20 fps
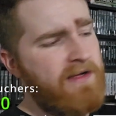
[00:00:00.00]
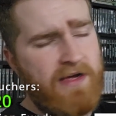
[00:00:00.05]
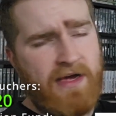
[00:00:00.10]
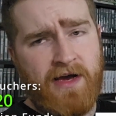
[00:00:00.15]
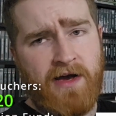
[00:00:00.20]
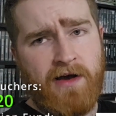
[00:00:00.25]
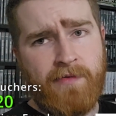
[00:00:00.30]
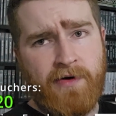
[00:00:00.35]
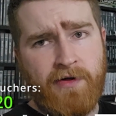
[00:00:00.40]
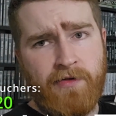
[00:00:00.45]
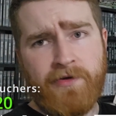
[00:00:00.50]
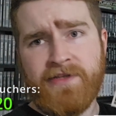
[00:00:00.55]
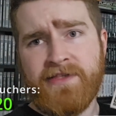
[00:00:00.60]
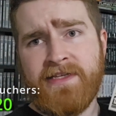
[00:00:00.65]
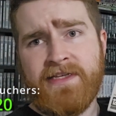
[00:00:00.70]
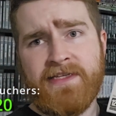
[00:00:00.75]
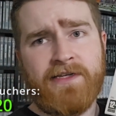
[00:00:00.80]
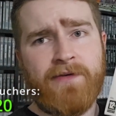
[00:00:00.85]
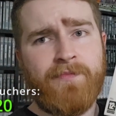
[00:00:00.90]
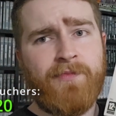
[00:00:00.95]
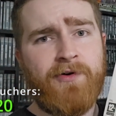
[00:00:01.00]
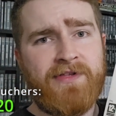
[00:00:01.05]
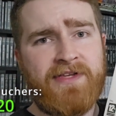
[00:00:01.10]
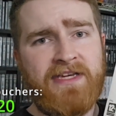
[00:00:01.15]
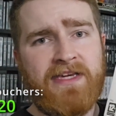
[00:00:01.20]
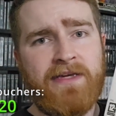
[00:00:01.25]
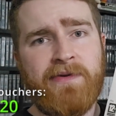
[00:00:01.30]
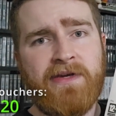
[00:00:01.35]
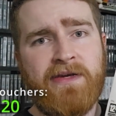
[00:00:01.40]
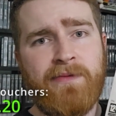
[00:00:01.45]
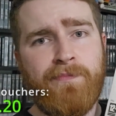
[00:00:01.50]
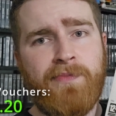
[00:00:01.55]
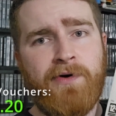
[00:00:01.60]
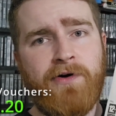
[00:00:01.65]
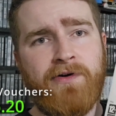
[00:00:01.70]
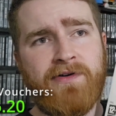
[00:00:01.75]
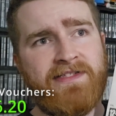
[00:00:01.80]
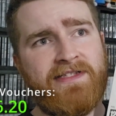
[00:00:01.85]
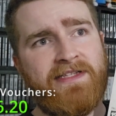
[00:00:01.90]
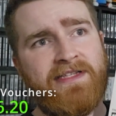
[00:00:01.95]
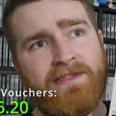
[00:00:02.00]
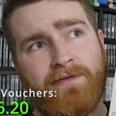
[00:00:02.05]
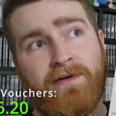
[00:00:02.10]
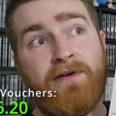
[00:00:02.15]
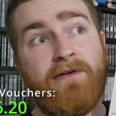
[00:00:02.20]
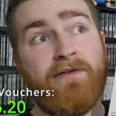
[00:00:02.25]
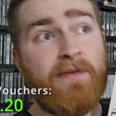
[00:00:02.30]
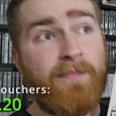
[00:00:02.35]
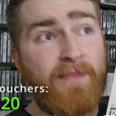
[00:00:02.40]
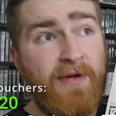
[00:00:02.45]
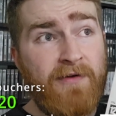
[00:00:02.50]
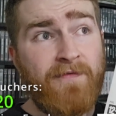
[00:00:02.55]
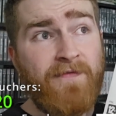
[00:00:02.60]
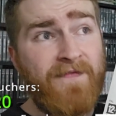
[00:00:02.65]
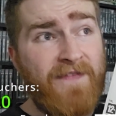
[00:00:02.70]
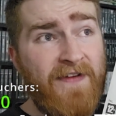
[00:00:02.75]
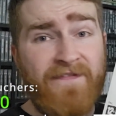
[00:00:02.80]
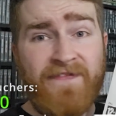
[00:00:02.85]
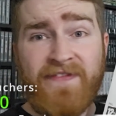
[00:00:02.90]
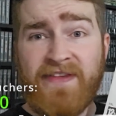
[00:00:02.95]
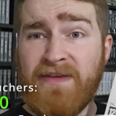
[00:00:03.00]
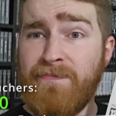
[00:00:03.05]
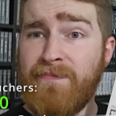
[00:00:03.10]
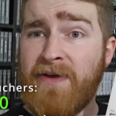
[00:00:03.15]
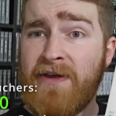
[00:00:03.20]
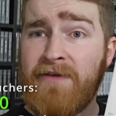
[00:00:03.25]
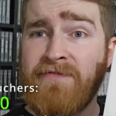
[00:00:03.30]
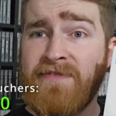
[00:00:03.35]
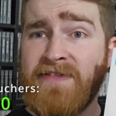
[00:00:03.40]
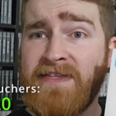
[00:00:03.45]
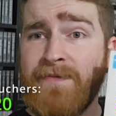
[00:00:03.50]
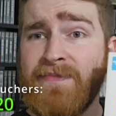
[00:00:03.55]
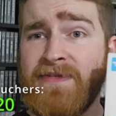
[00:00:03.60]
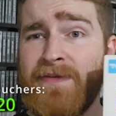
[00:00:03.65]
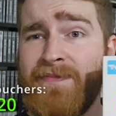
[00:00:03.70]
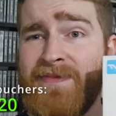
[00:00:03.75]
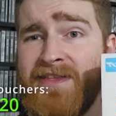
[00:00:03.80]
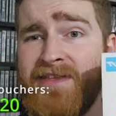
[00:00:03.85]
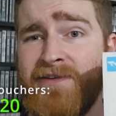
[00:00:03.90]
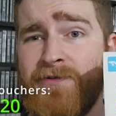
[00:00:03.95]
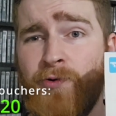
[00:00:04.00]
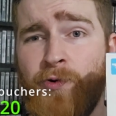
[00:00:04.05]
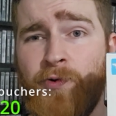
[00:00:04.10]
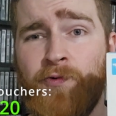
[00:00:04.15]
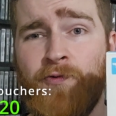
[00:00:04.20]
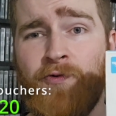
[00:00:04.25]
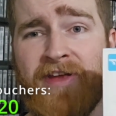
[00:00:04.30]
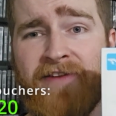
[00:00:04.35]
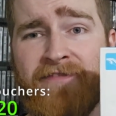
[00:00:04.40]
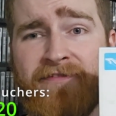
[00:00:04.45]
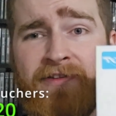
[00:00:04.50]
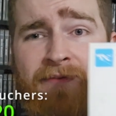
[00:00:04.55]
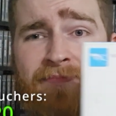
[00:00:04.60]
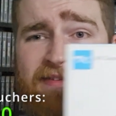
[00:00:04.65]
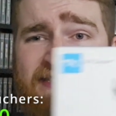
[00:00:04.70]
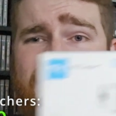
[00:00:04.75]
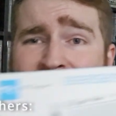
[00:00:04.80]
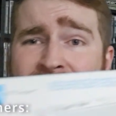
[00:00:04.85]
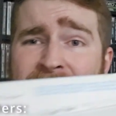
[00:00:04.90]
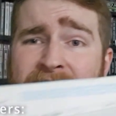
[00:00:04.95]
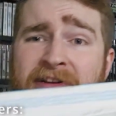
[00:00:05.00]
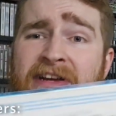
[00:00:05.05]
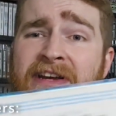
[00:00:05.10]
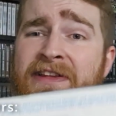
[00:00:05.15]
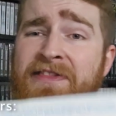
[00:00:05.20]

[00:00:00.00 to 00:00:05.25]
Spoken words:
I looked these up on eBay boxed as well, and about £15 seems to be the going rate for them, so